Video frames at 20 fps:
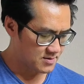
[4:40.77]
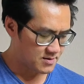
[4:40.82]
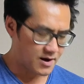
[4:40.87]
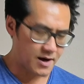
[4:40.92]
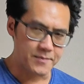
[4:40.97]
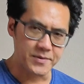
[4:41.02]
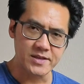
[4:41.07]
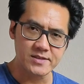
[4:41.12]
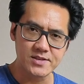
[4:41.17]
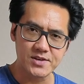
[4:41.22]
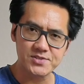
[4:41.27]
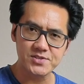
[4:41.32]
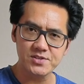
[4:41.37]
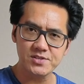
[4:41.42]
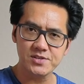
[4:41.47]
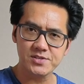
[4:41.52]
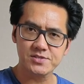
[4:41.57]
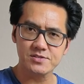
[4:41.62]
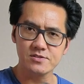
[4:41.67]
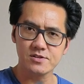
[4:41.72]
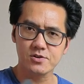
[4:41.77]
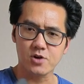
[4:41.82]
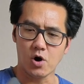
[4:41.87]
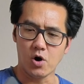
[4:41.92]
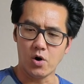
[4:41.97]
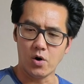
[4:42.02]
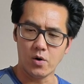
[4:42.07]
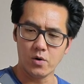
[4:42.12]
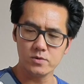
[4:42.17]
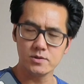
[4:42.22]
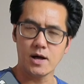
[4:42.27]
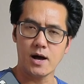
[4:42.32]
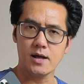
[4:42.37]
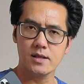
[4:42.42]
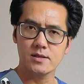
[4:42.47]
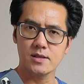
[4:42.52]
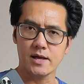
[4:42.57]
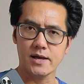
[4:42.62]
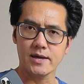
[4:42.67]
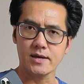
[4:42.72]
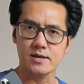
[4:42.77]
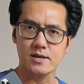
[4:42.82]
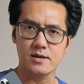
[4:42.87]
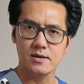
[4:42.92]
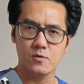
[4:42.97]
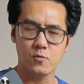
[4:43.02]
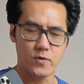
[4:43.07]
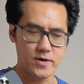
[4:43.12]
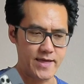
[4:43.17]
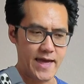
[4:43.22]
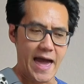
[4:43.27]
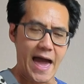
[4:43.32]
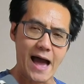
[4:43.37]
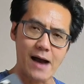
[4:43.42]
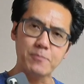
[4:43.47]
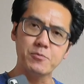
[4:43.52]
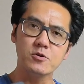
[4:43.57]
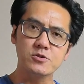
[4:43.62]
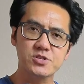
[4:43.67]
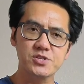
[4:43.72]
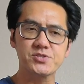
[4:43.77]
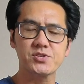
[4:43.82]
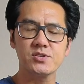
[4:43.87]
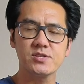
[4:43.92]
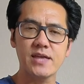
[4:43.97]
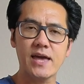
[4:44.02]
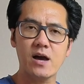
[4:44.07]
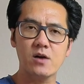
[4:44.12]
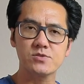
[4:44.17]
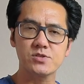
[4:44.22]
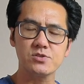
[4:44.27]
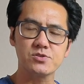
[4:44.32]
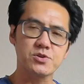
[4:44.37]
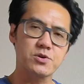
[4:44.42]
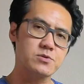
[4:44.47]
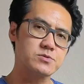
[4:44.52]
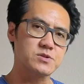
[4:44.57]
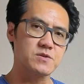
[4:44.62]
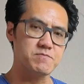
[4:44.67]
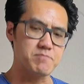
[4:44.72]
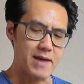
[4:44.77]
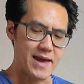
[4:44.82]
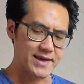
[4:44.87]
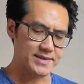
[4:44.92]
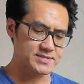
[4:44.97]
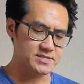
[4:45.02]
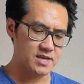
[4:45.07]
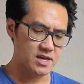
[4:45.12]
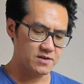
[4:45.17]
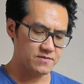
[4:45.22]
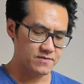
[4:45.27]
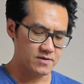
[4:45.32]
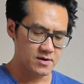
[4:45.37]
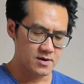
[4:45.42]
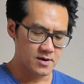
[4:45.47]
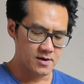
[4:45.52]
I mean, doesn't this look a whole lot like what Apple just announced in terms of MagSafe?